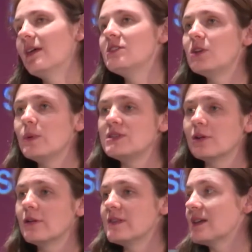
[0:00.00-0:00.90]
And so we
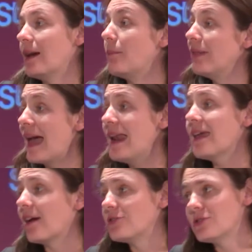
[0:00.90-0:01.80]
started this kind of
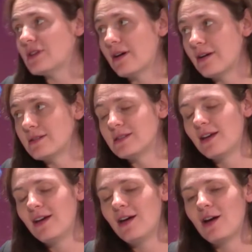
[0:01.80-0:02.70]
planning exercise
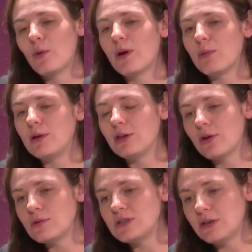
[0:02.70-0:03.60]
where we'd
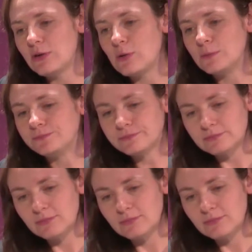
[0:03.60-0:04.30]
go to,